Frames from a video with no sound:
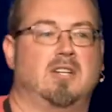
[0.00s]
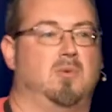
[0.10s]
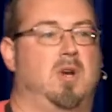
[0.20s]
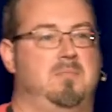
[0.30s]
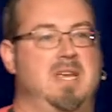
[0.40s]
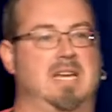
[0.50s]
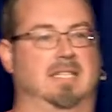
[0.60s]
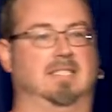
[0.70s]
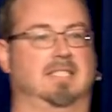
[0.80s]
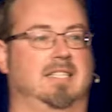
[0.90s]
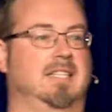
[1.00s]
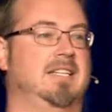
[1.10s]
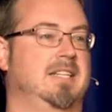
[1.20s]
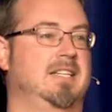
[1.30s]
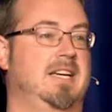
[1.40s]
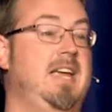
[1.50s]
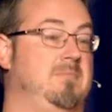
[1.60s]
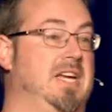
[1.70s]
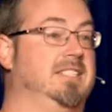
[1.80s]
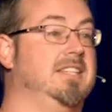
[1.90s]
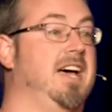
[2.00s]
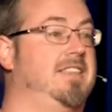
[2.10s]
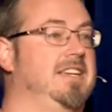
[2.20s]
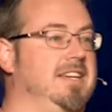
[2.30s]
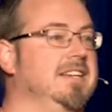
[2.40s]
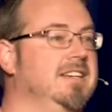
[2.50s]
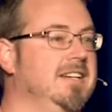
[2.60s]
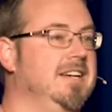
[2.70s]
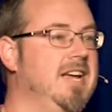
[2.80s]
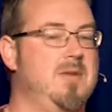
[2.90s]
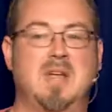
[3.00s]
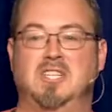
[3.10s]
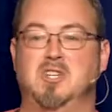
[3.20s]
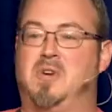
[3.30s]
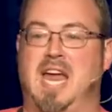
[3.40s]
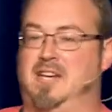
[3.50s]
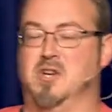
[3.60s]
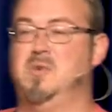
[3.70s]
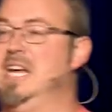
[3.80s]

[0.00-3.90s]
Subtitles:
here's what it means. It means nothing. It means you can't do